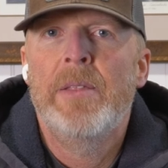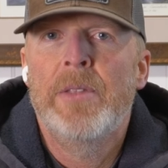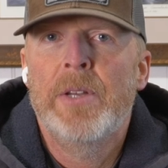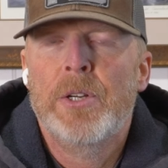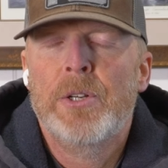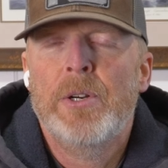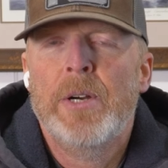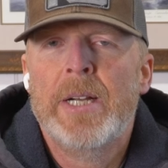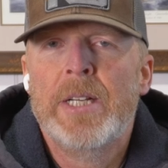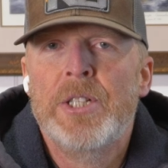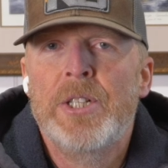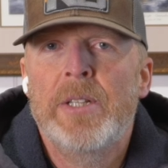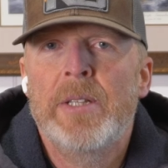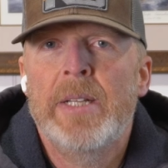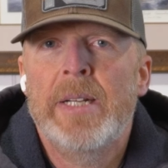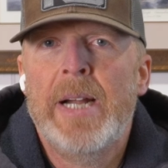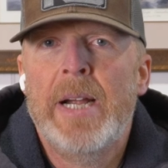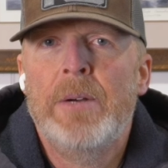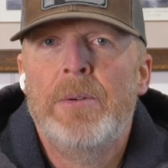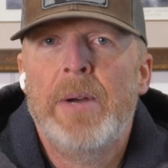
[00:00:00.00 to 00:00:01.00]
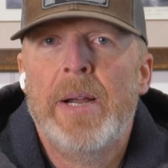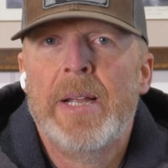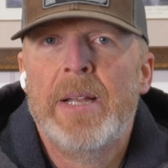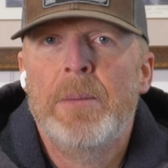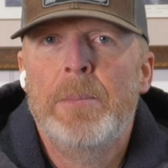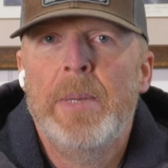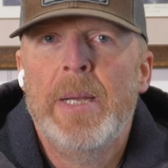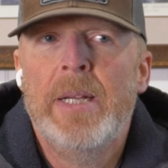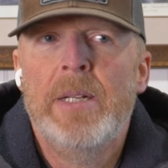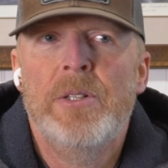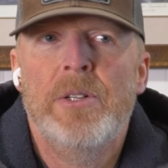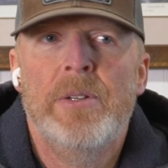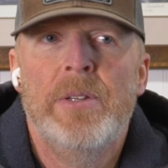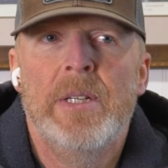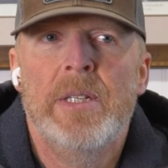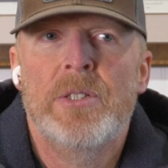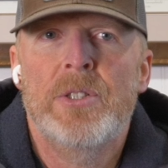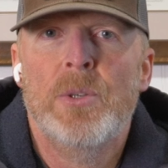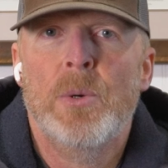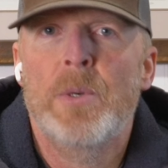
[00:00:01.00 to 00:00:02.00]
the correction that I recommend, or
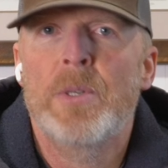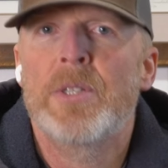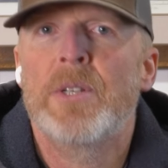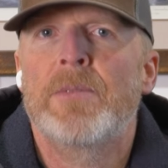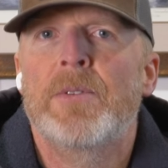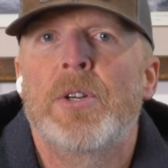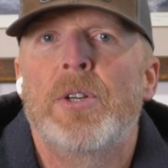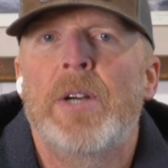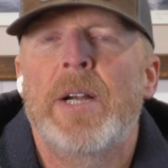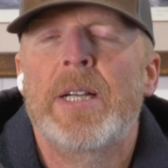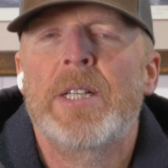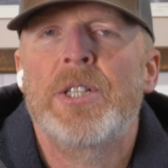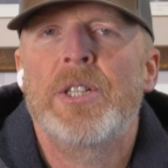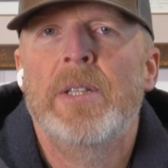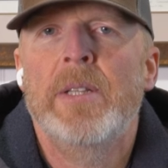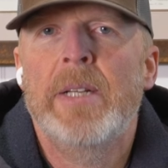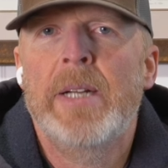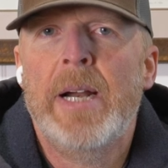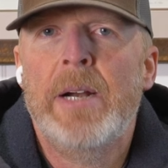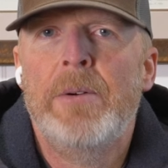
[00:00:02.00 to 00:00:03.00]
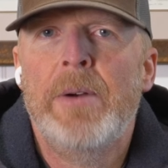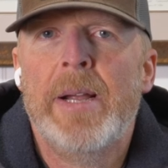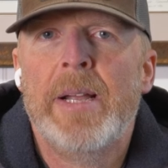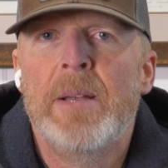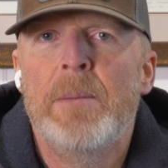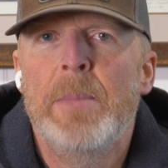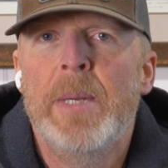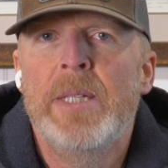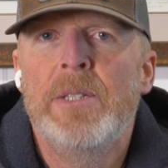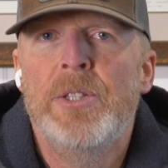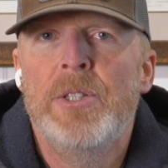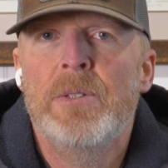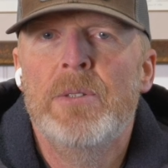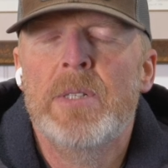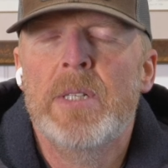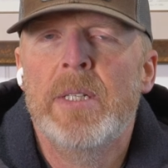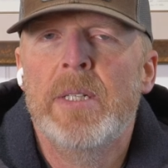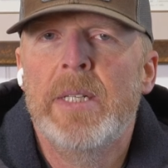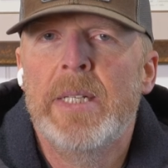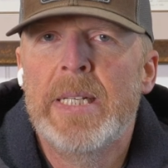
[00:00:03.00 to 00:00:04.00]
the source of correction that I recommend
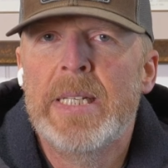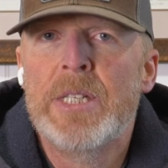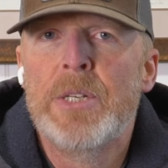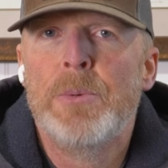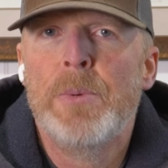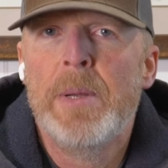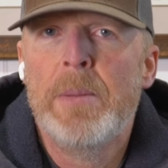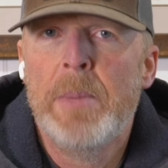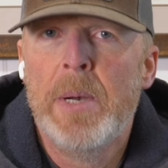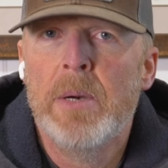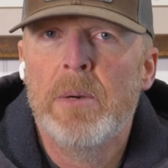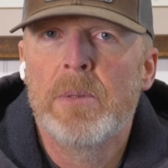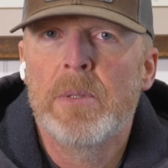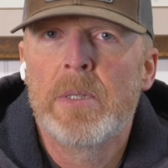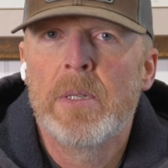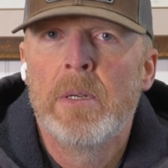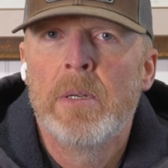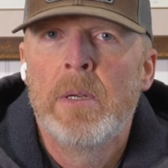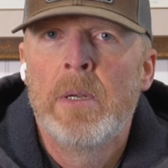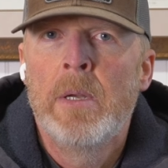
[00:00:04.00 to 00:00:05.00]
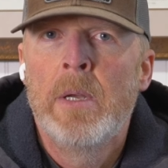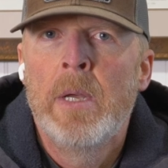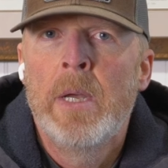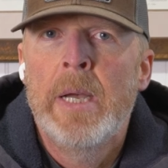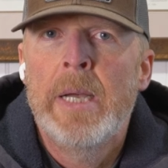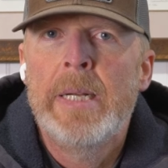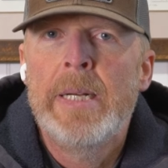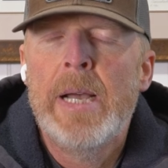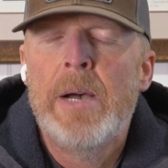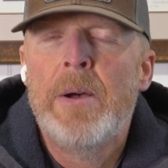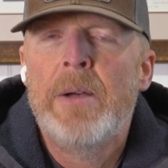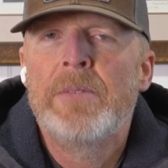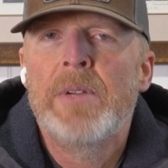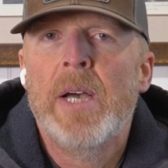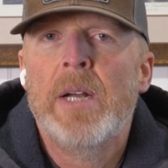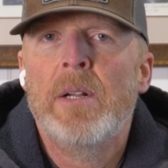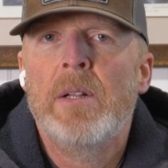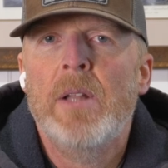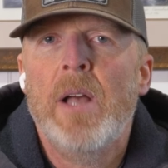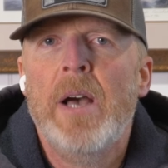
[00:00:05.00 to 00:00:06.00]
using, is a remote. Now, I've
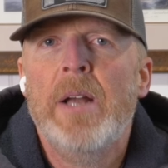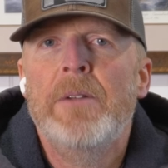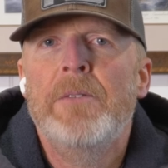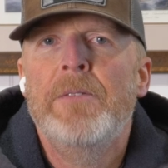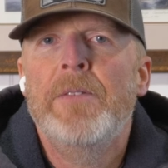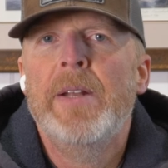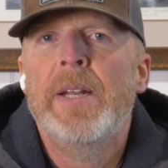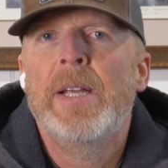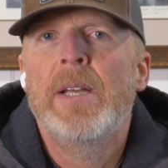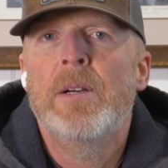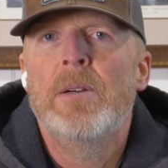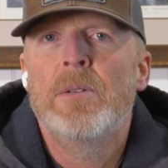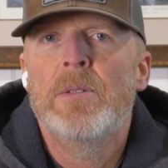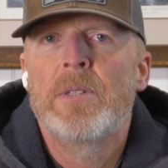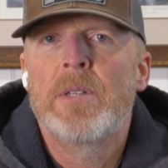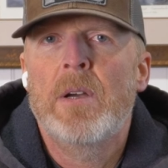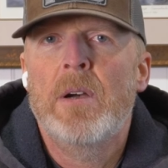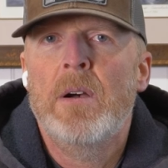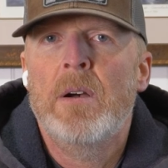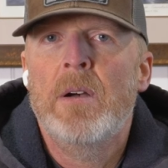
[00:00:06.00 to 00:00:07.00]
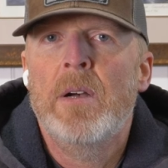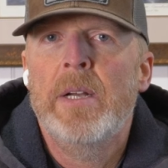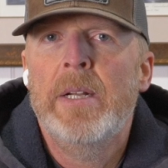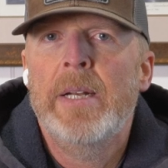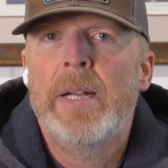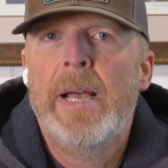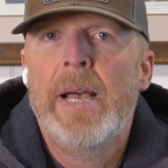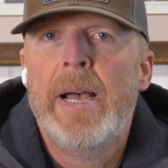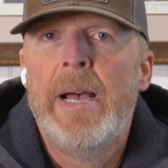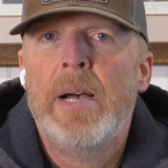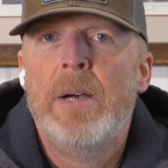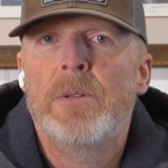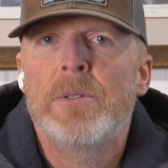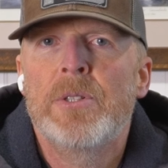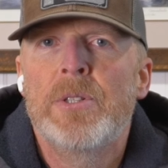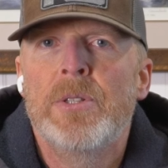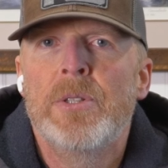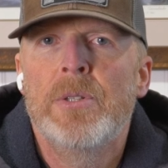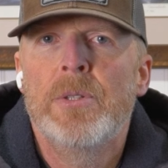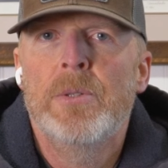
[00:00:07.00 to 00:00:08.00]
got a lot of videos on how
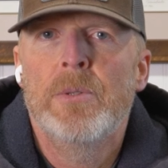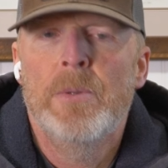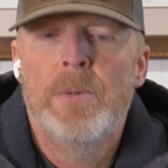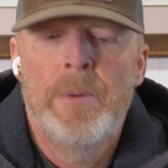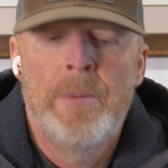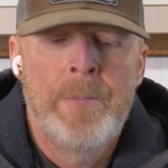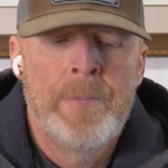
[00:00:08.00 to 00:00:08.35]
to